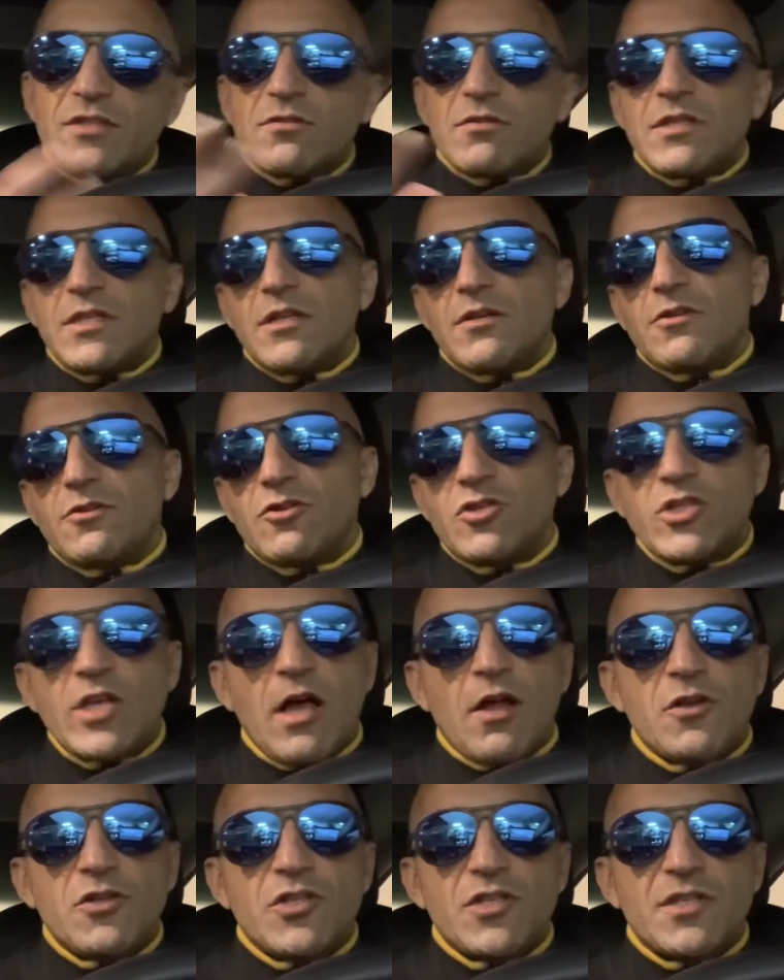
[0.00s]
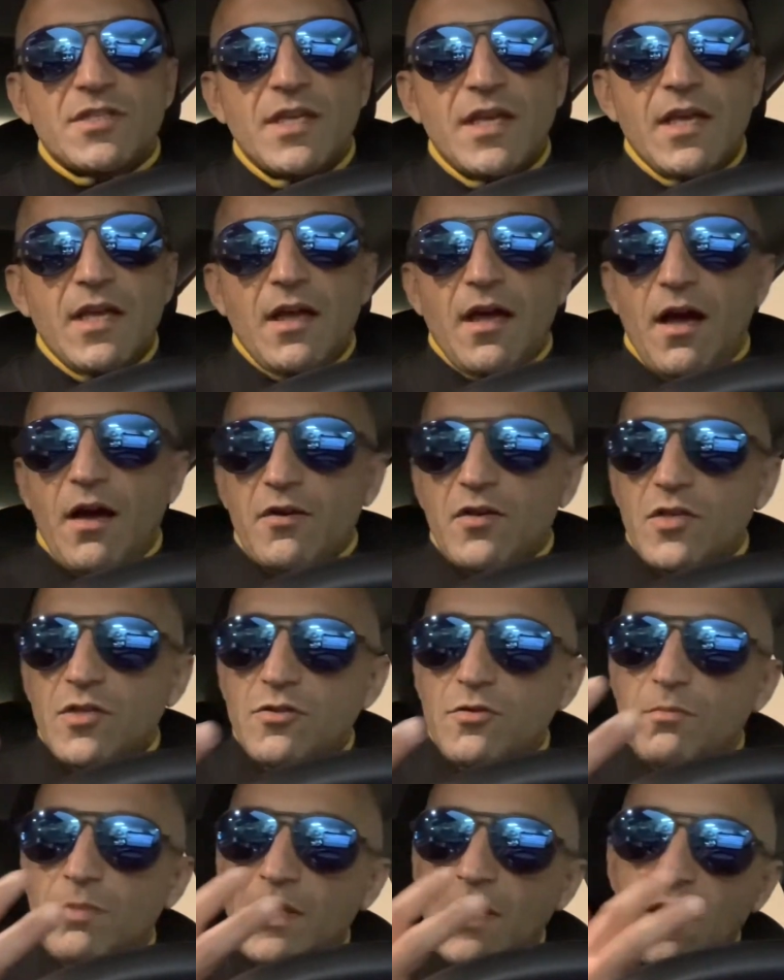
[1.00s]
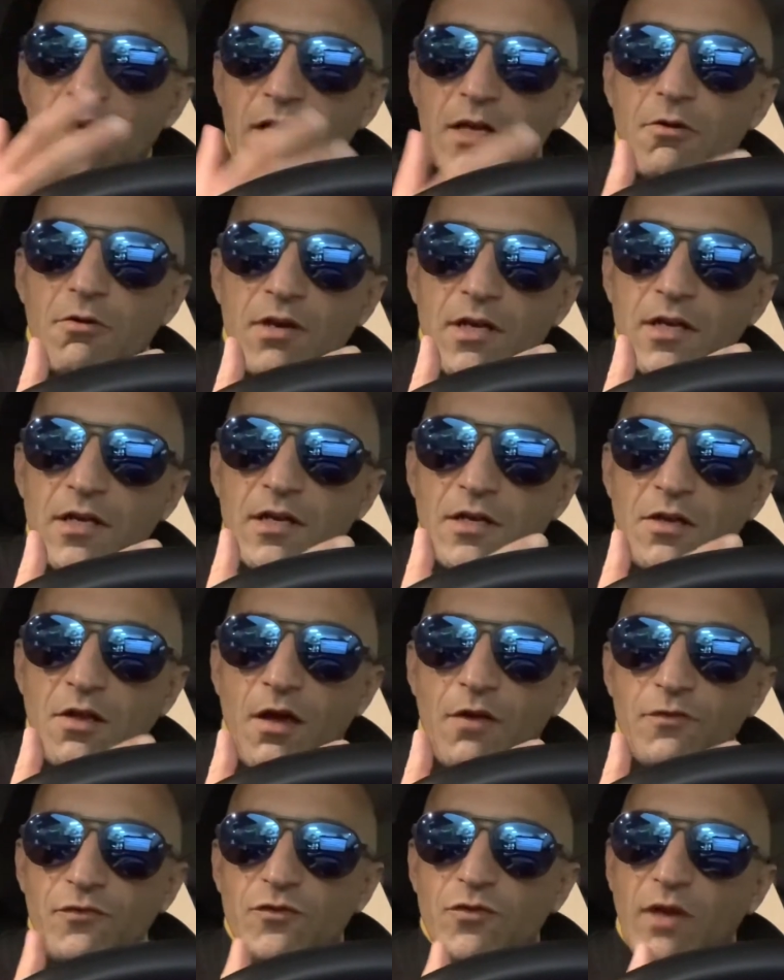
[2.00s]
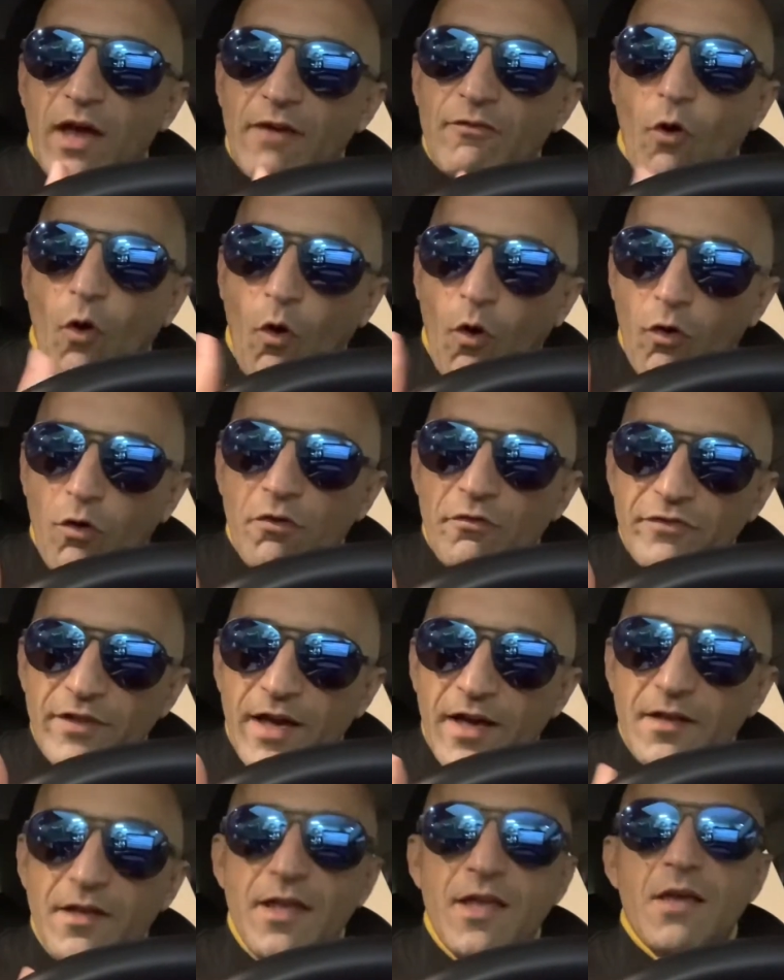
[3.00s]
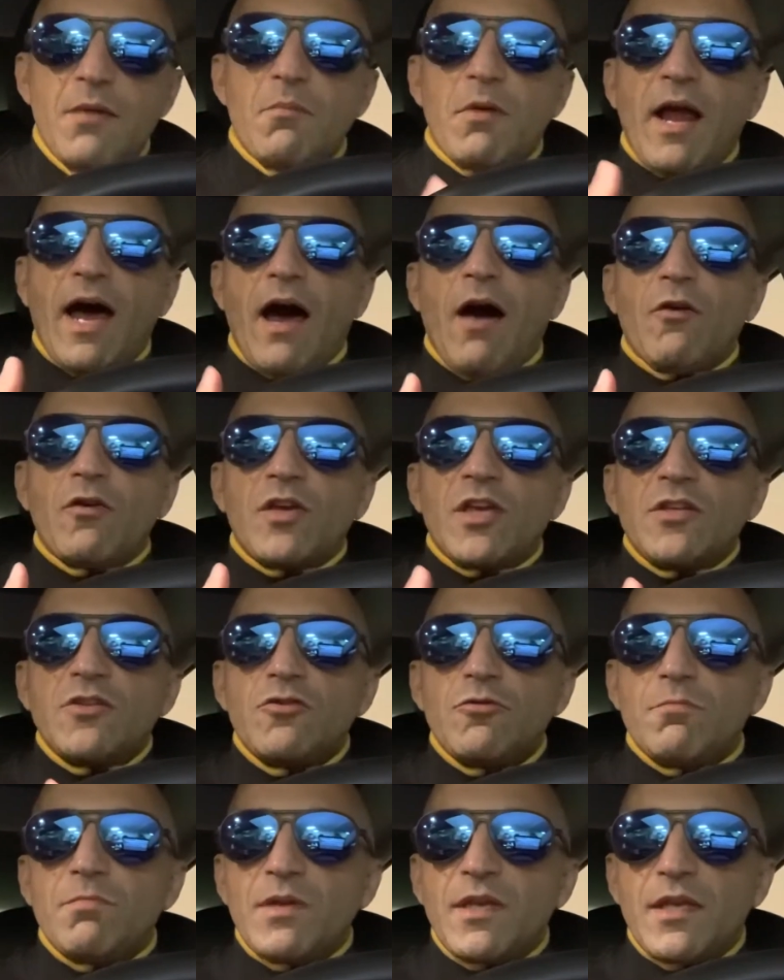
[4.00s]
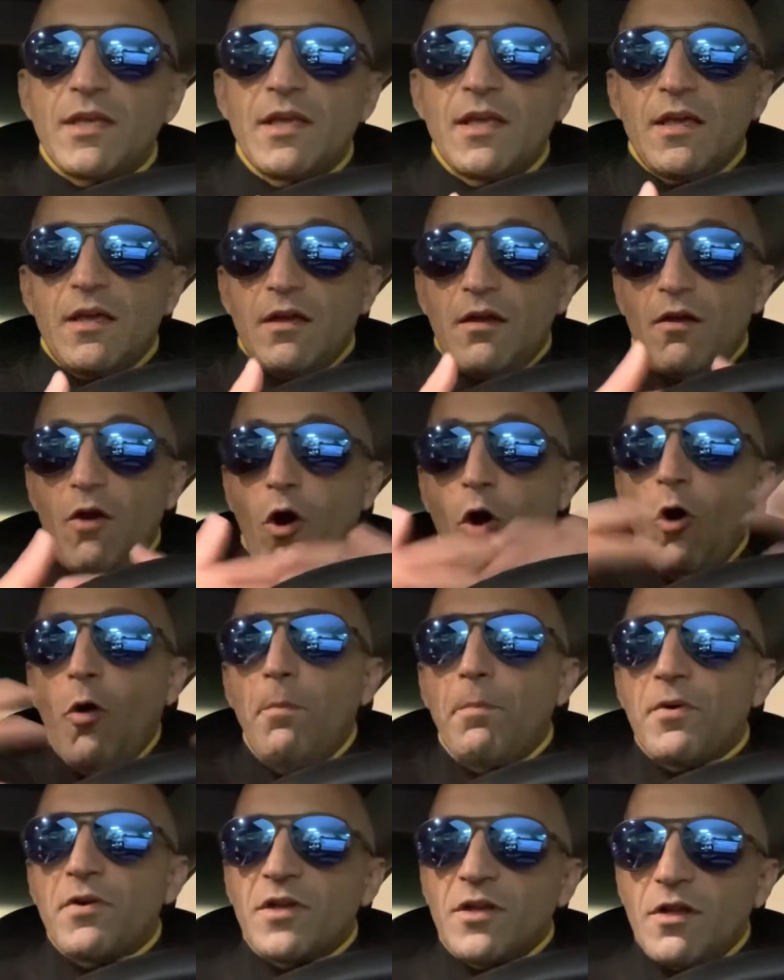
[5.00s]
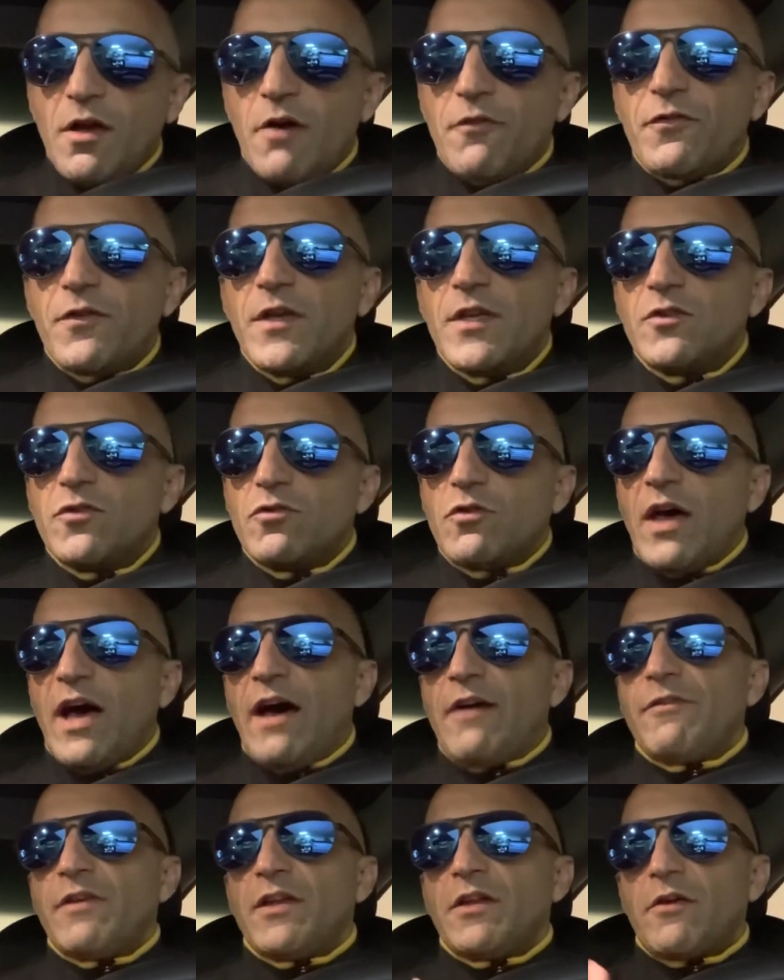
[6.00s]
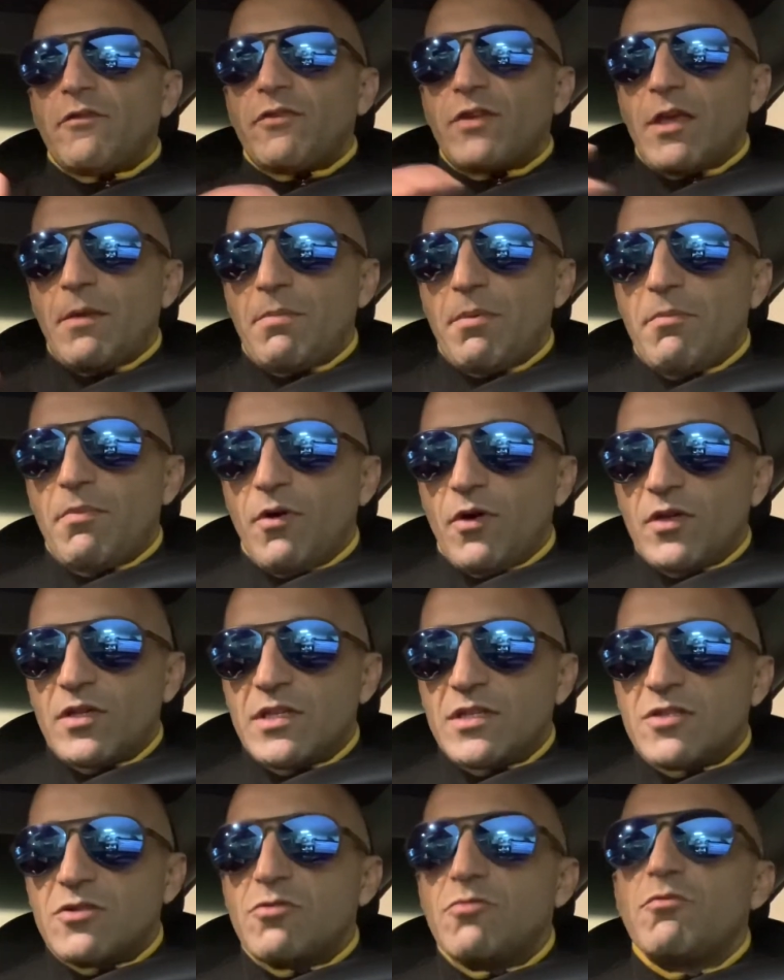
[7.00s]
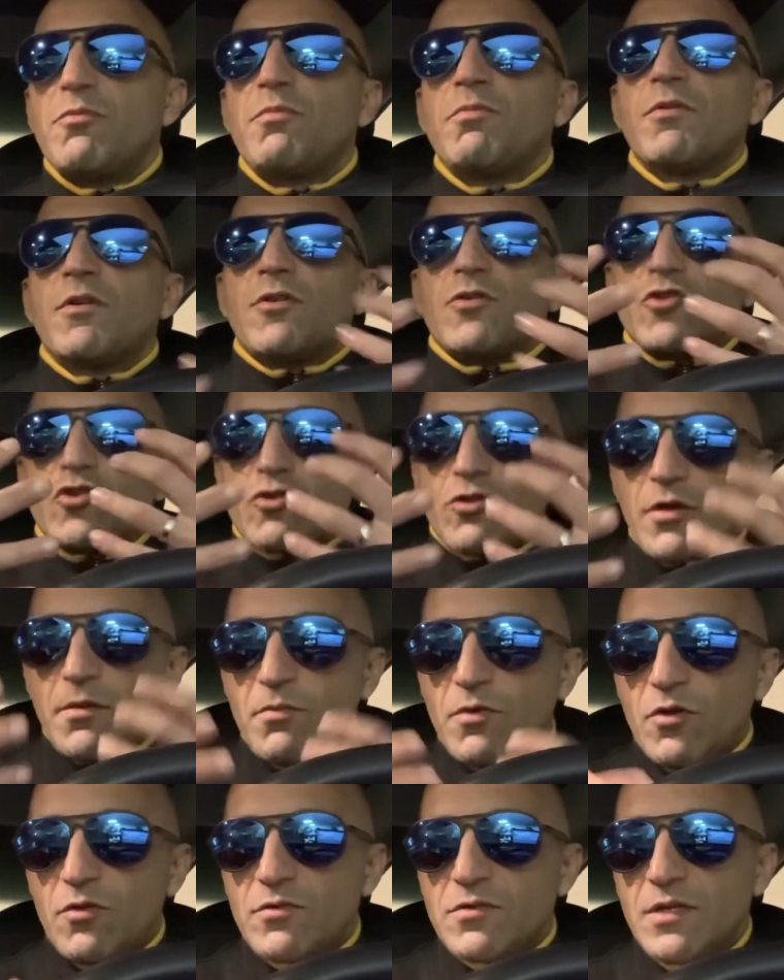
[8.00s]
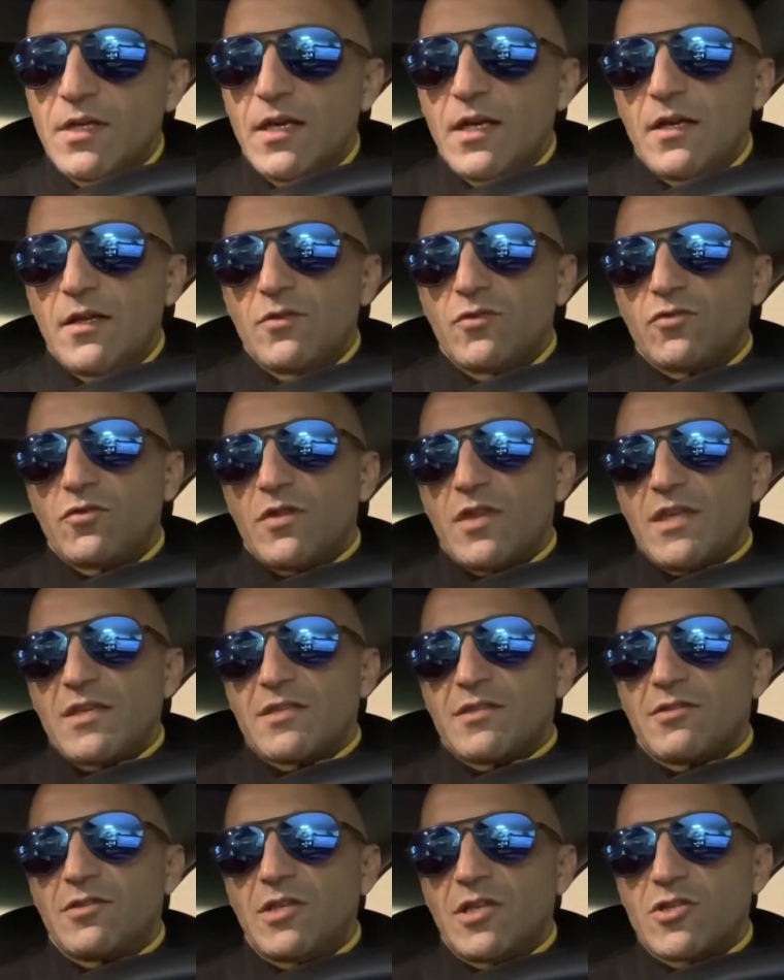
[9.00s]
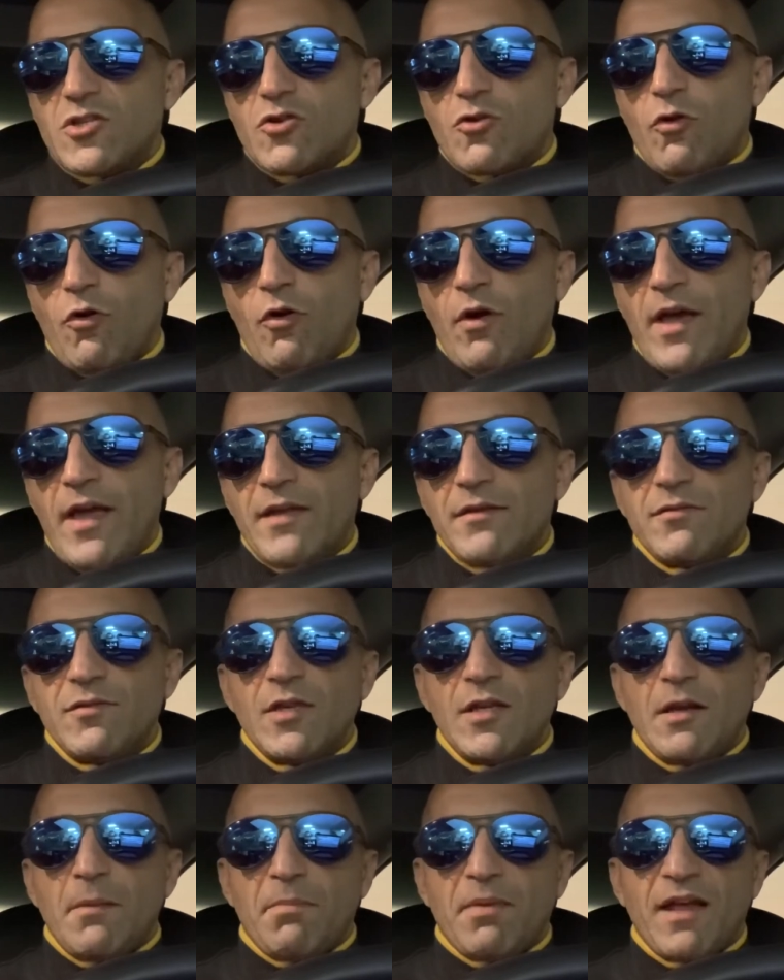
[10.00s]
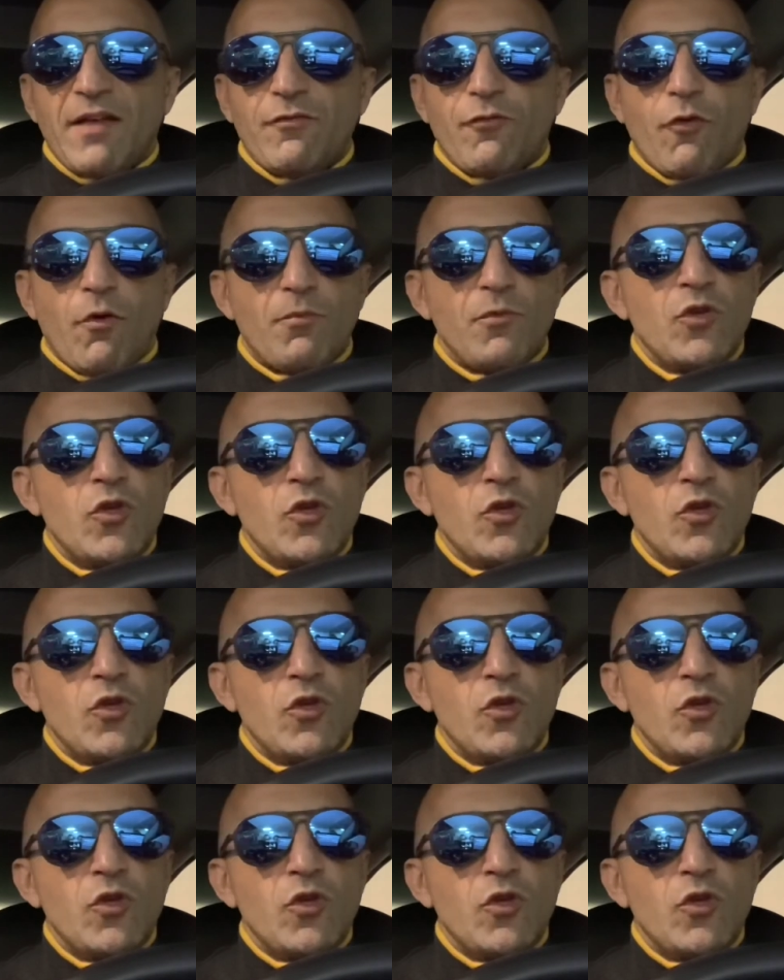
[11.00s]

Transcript: So here the challenge is, how can you be integrated enough to have all of that, but how can you be open enough to have enough capabilities to contribute to this digital and data platform?